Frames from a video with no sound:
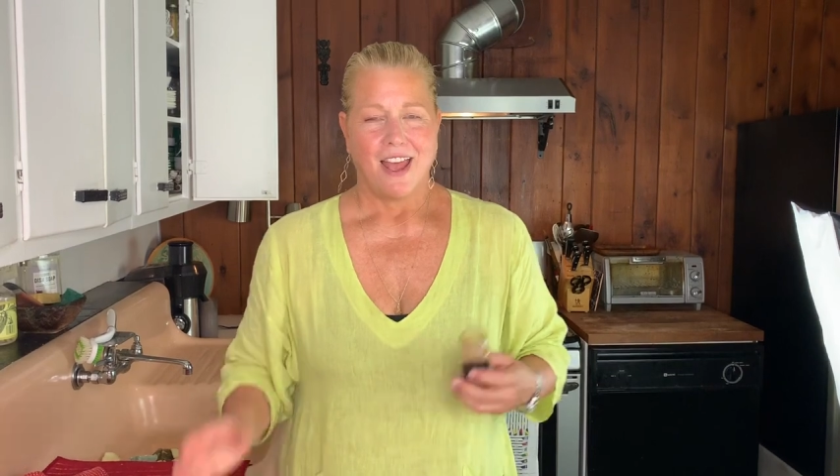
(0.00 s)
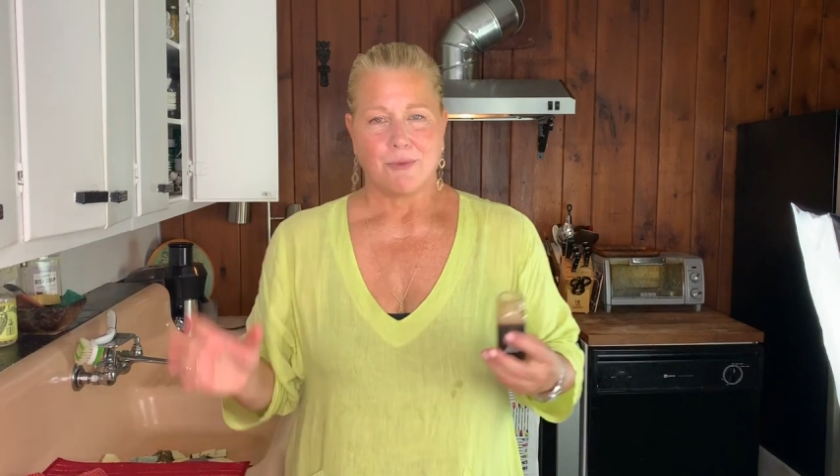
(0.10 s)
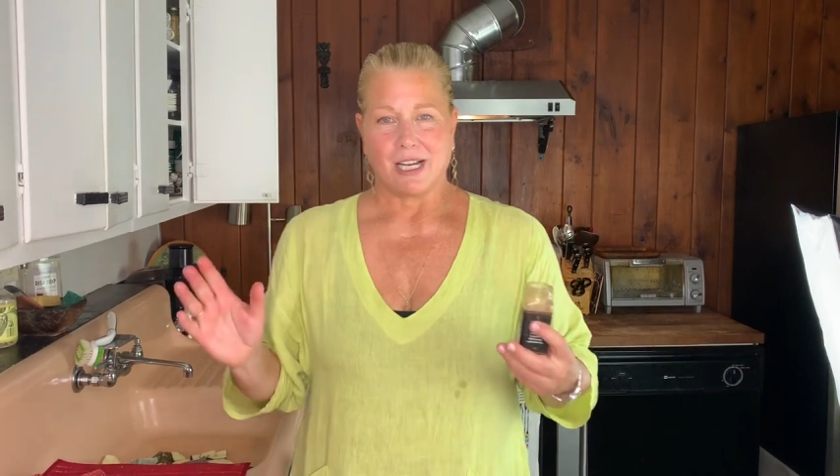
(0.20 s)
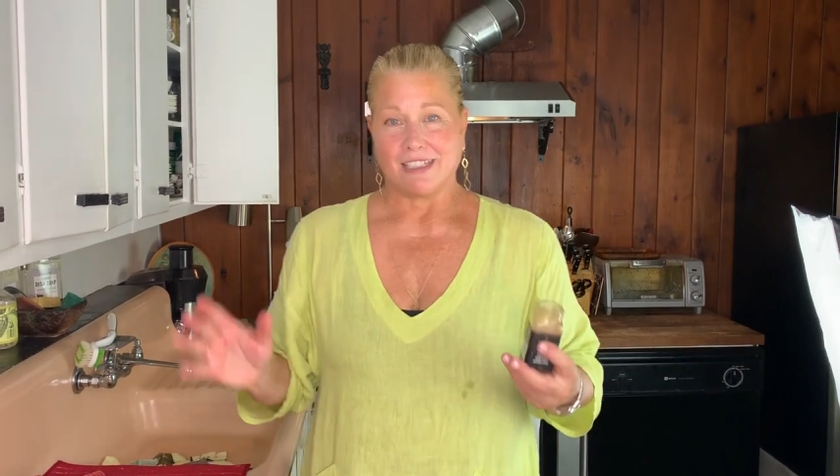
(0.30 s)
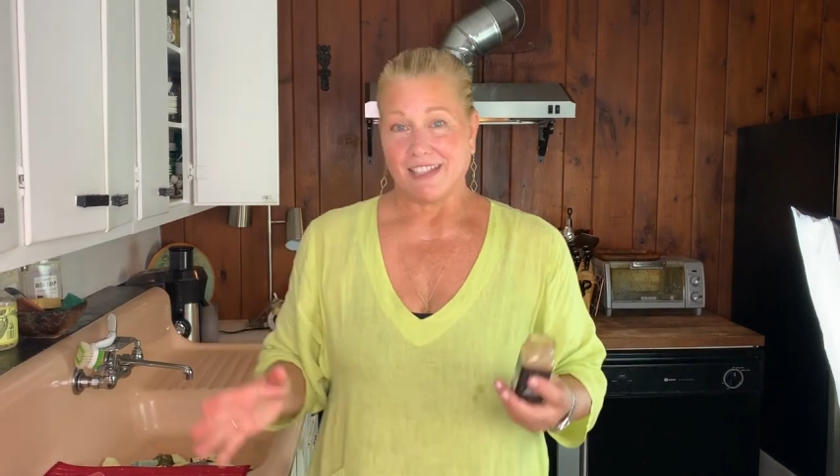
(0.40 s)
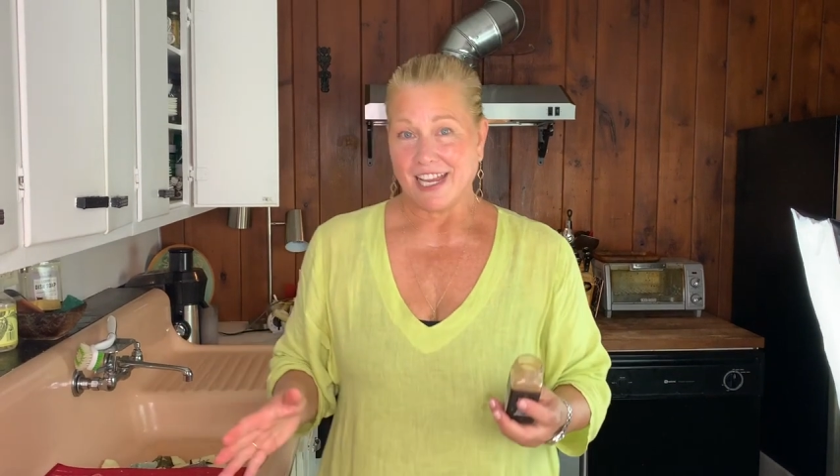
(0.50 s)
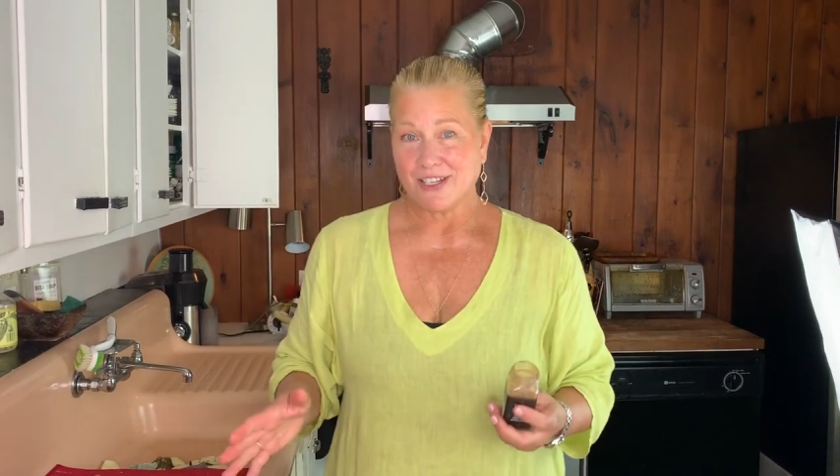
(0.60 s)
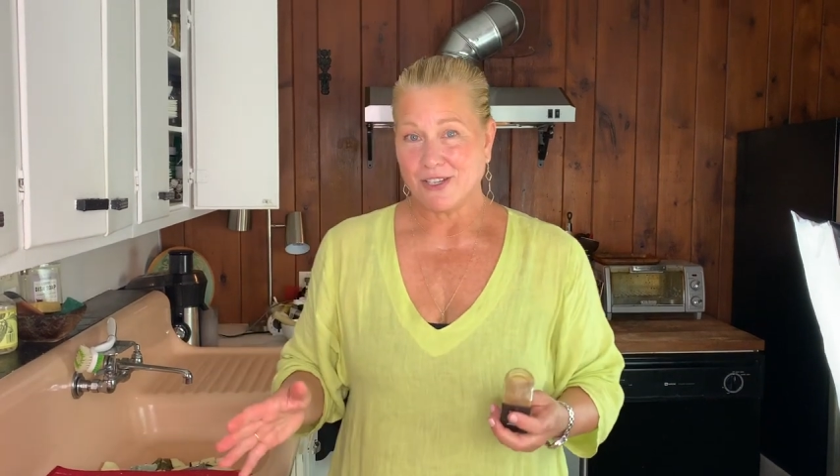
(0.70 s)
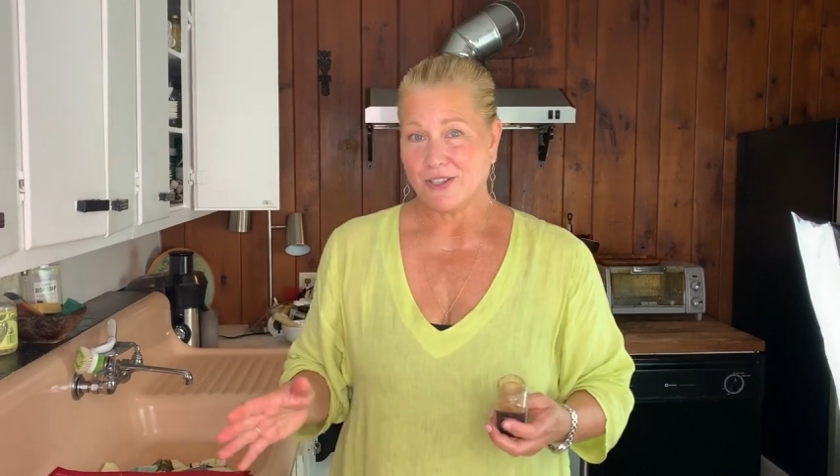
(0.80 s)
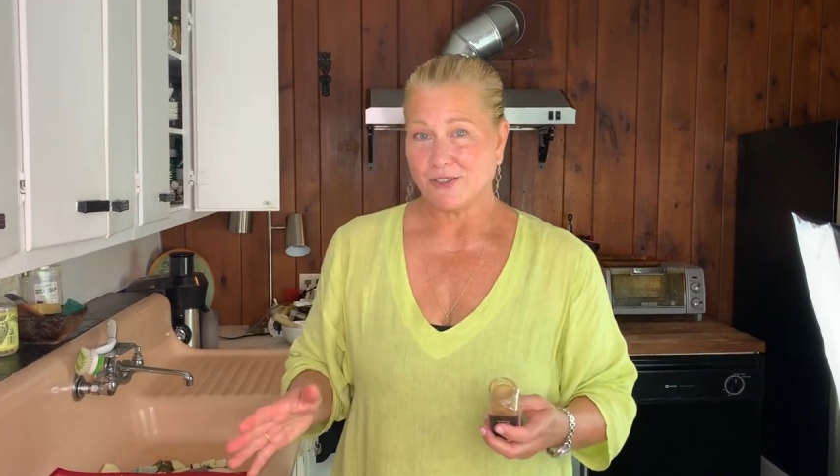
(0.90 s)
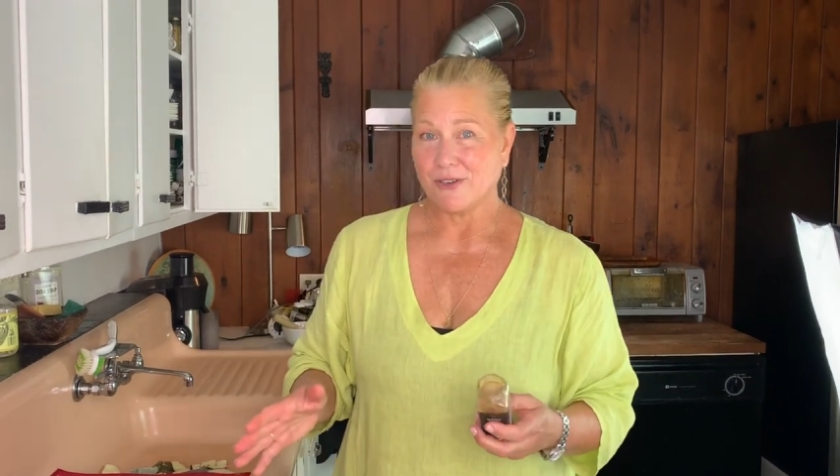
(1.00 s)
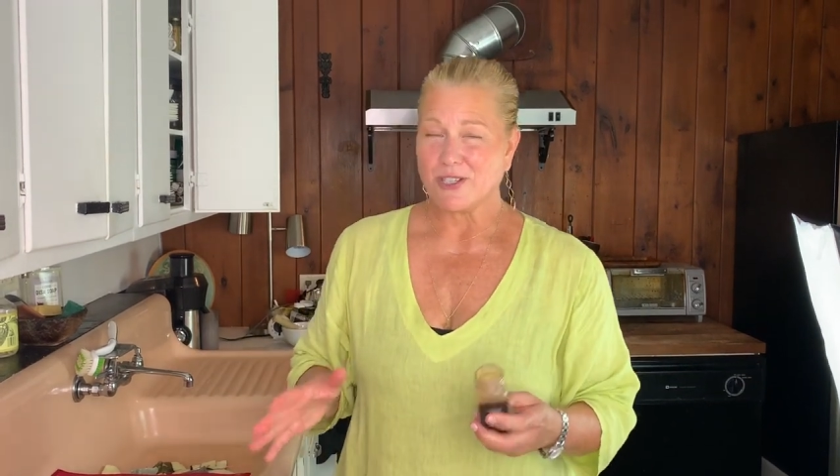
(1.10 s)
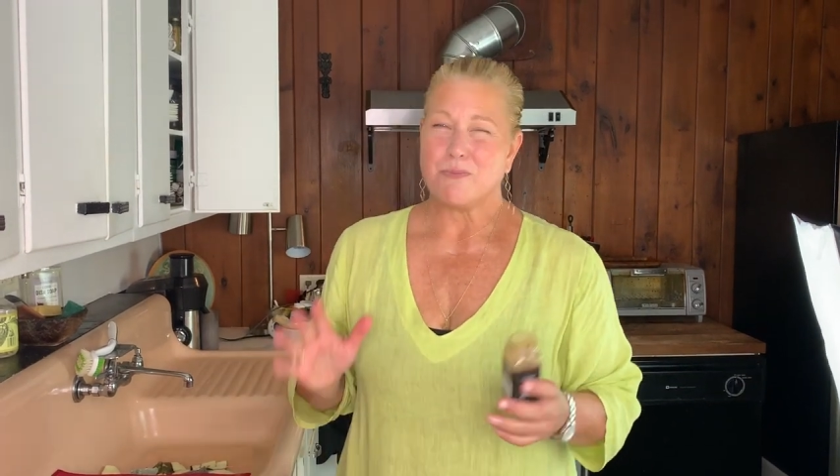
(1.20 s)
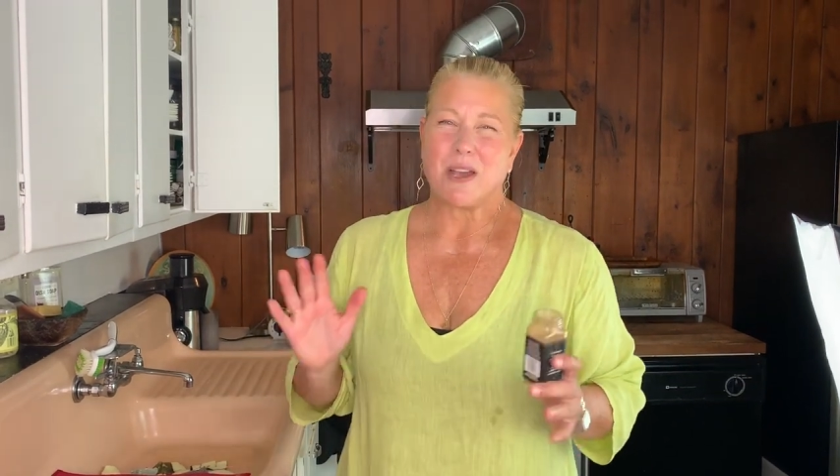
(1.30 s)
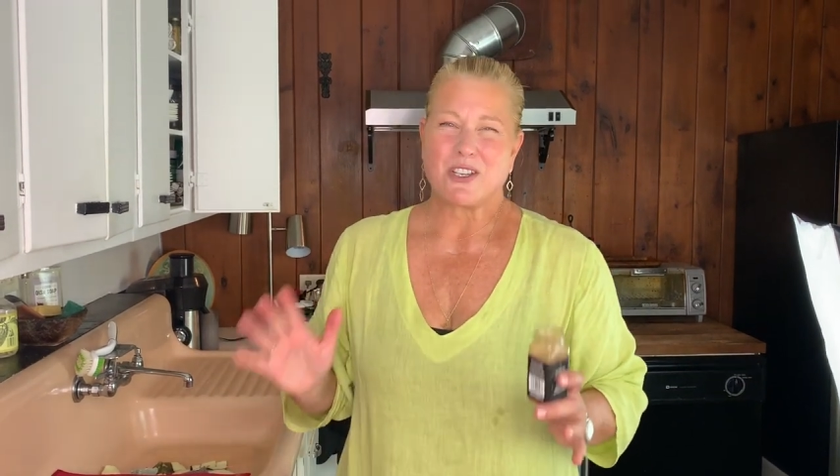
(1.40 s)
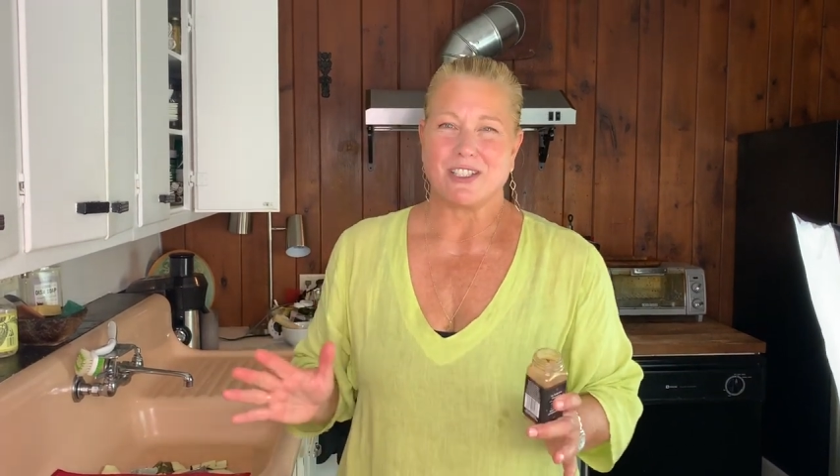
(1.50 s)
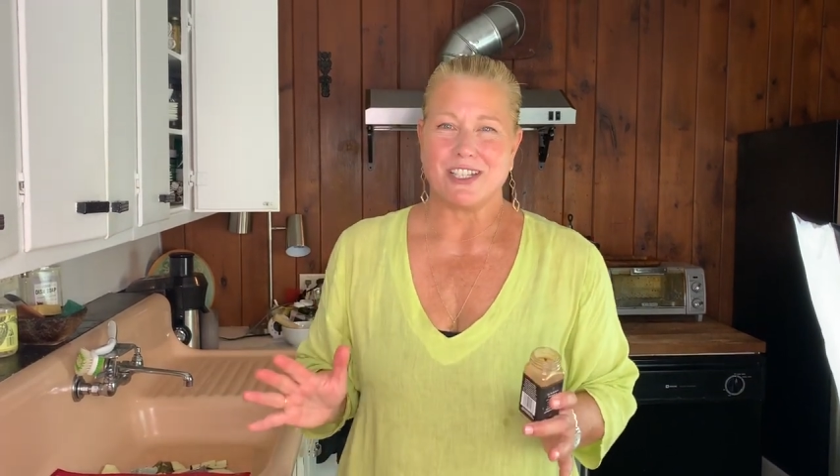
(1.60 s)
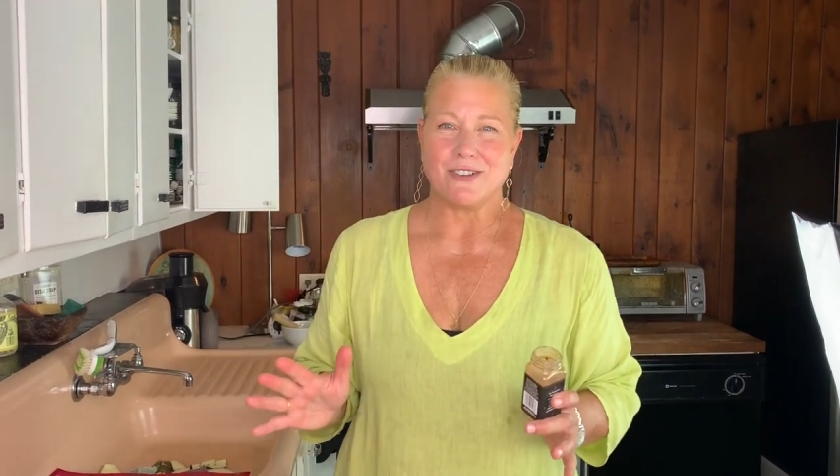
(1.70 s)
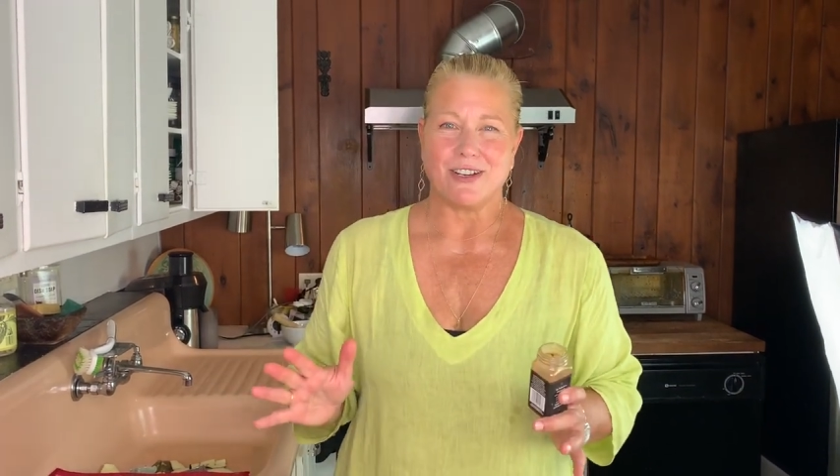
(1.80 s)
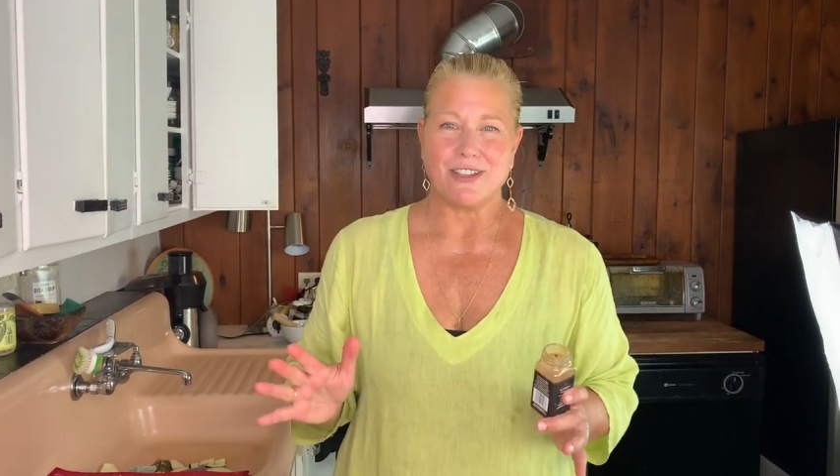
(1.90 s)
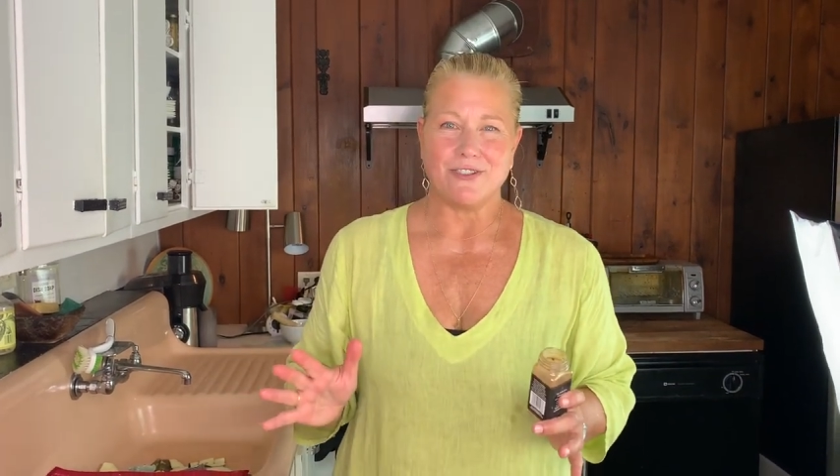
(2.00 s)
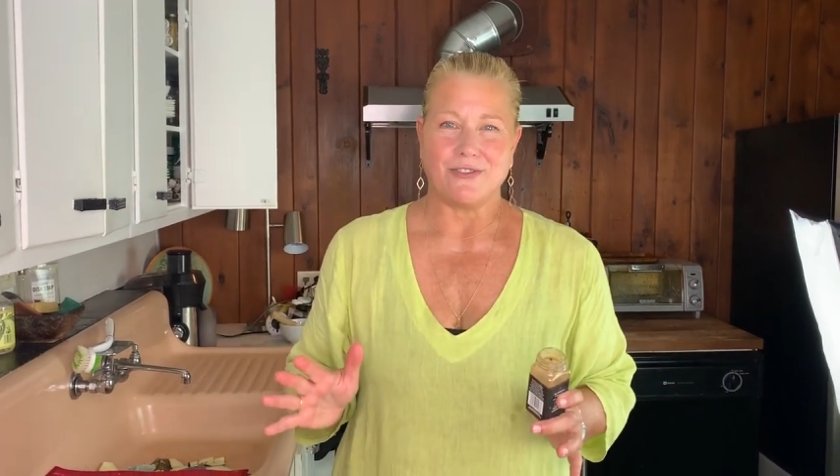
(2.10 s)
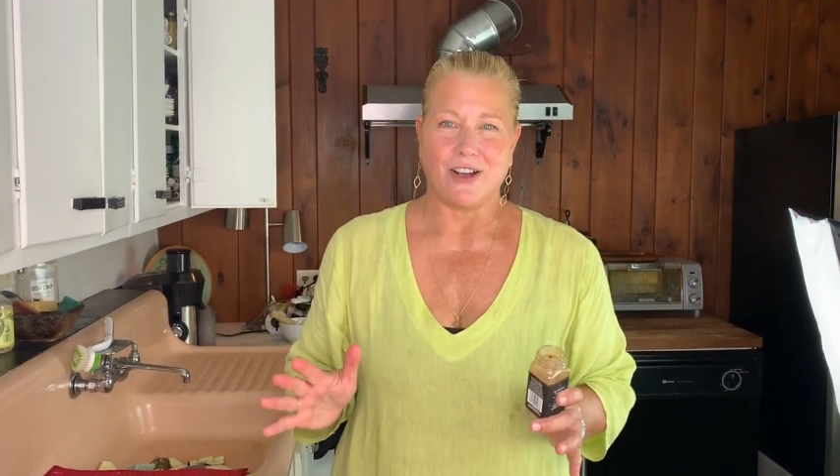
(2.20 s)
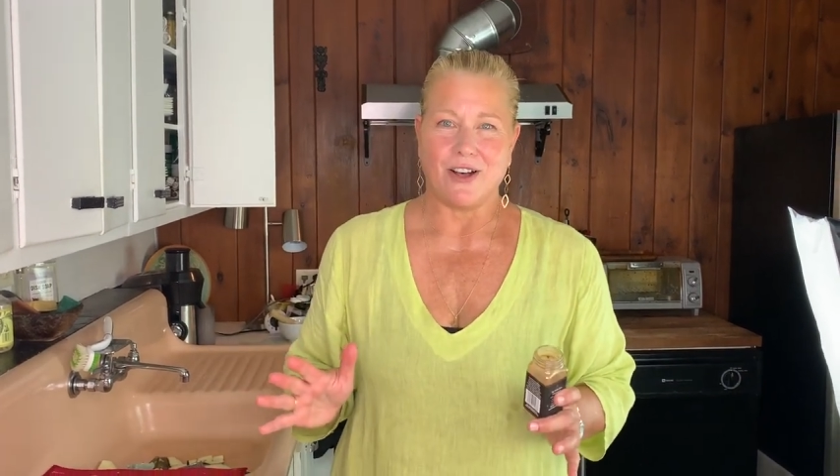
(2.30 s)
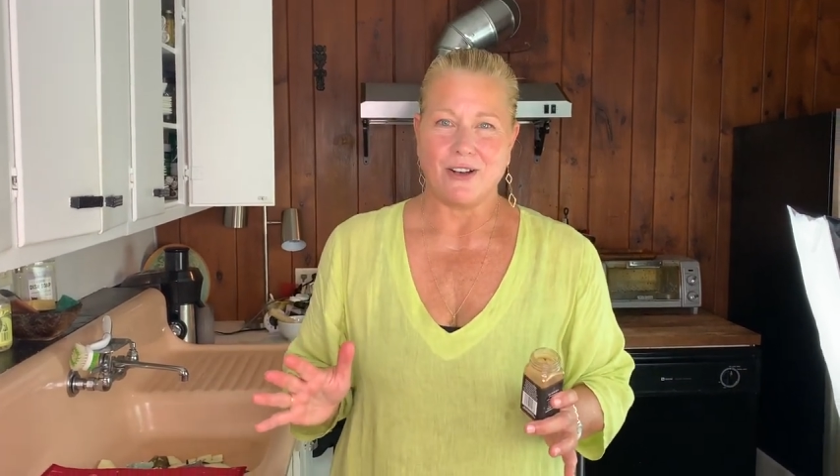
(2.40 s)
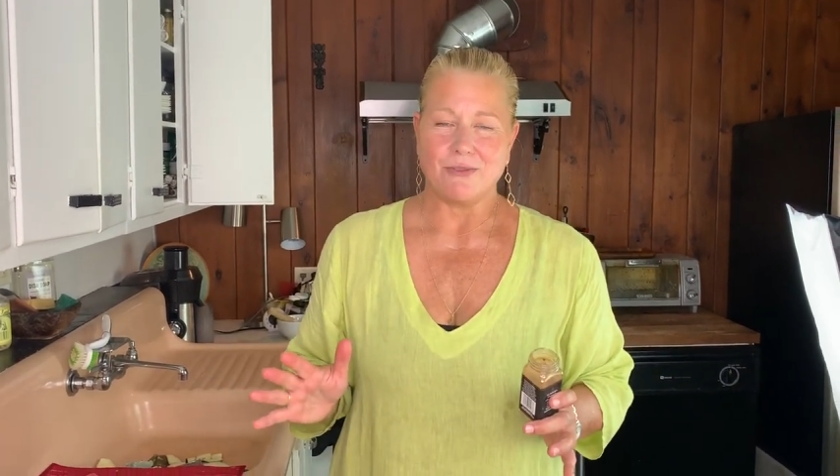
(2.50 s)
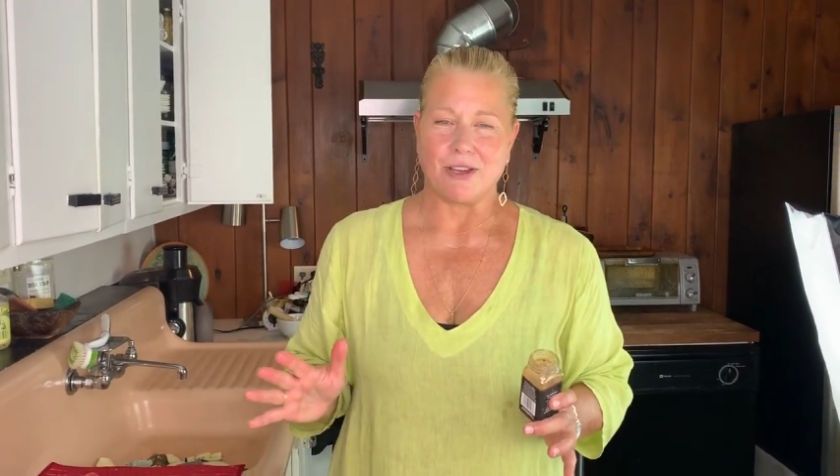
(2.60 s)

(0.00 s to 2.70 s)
What I like to do, especially during the fall